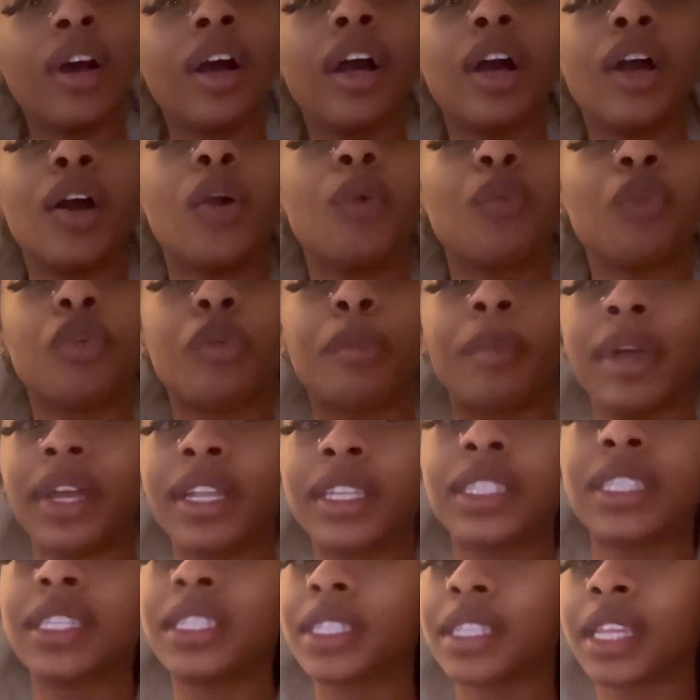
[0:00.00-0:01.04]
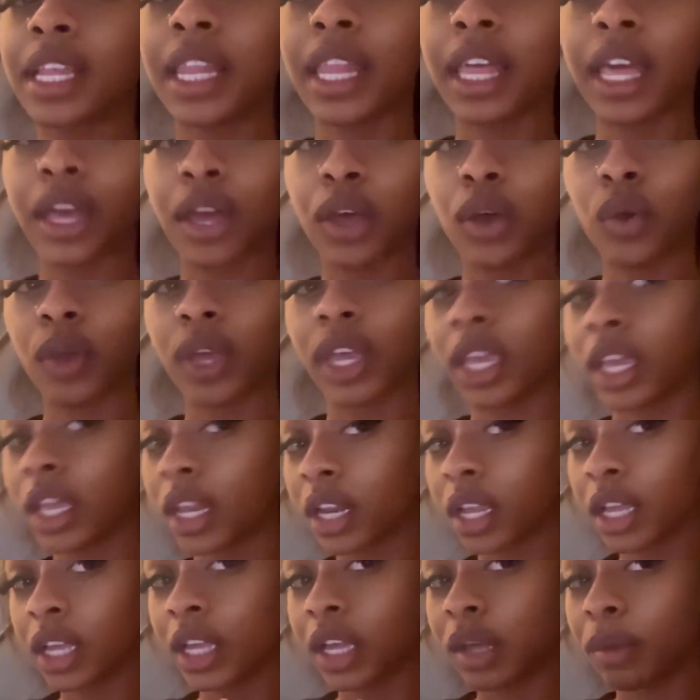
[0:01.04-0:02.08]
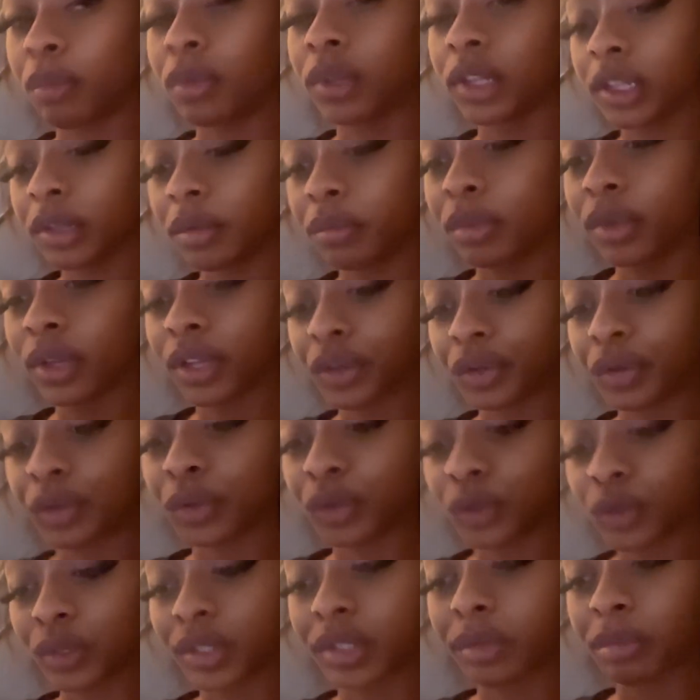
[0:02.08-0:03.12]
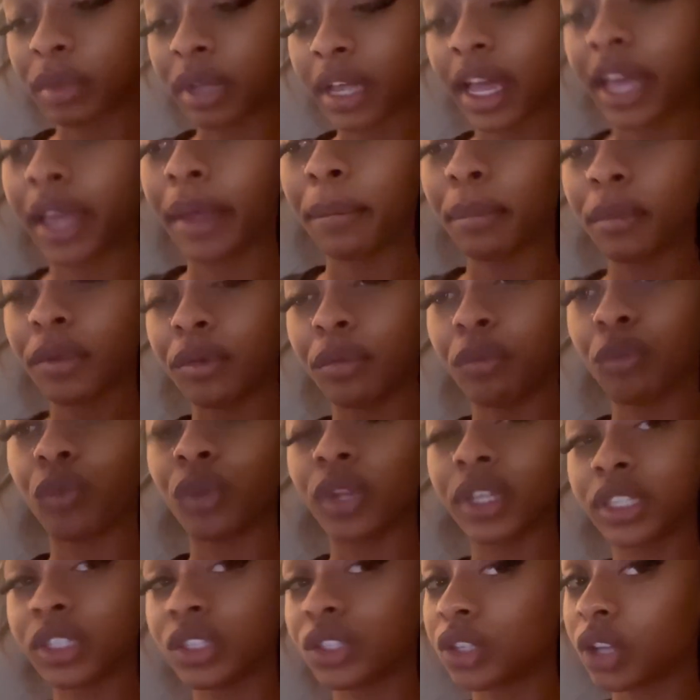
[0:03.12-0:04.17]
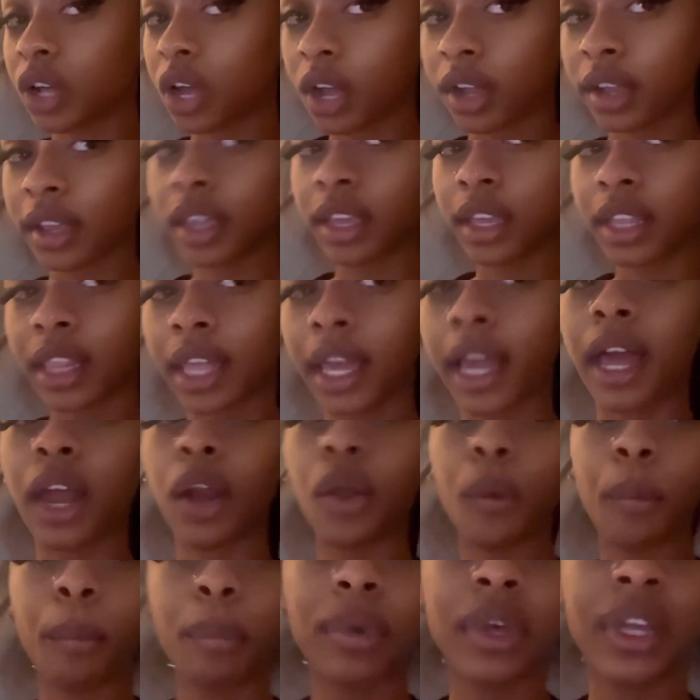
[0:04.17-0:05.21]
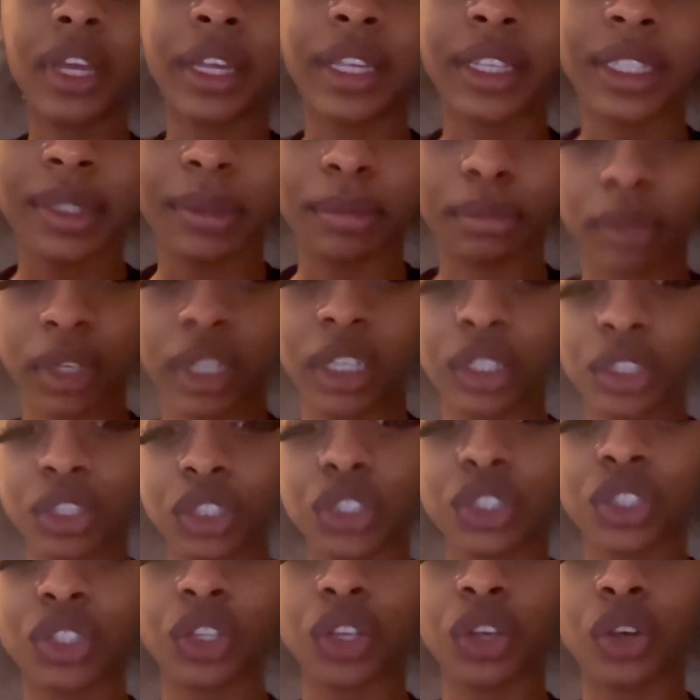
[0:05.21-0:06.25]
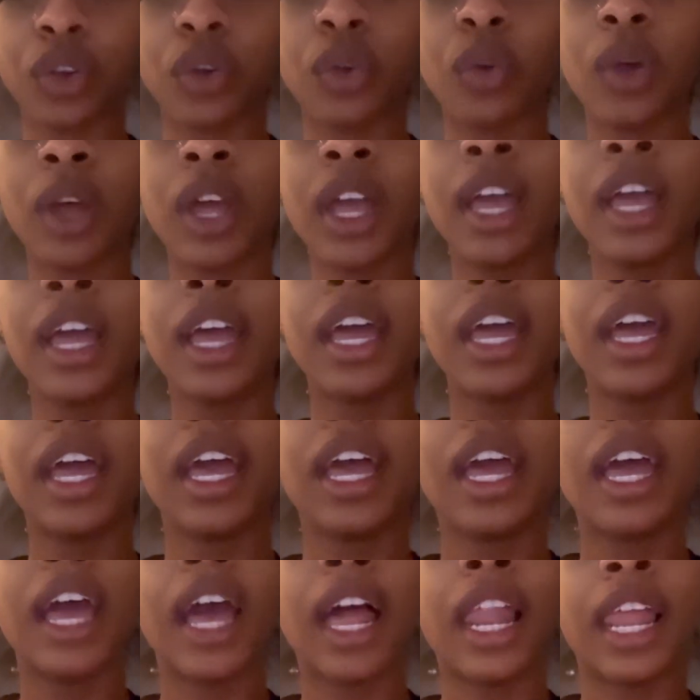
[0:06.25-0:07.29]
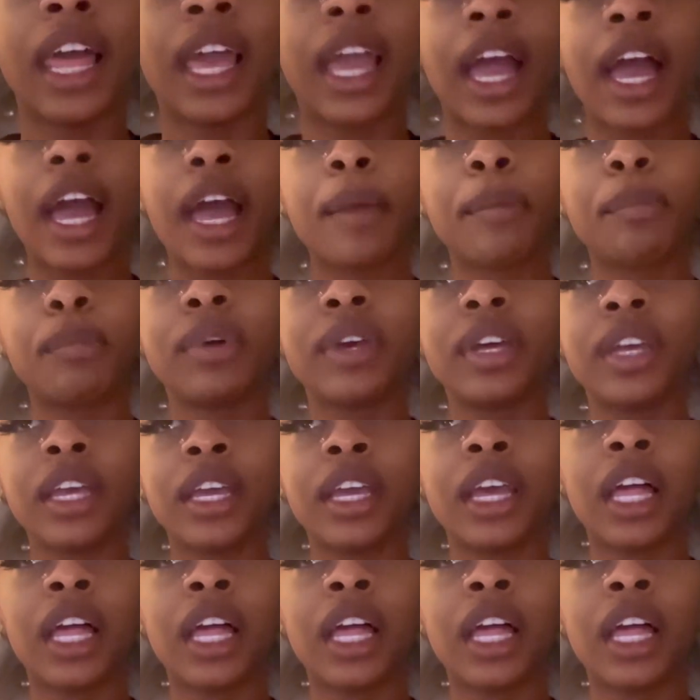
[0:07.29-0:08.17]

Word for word: um we're about to sell out in a couple of bundles but i've been restocking like i don't put as much so like I put